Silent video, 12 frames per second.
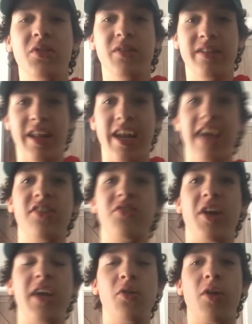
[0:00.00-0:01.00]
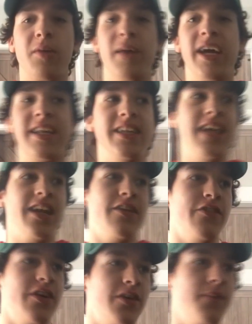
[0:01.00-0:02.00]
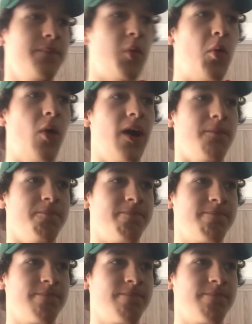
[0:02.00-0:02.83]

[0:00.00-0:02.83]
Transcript: the next great quarterback in the NFL. One,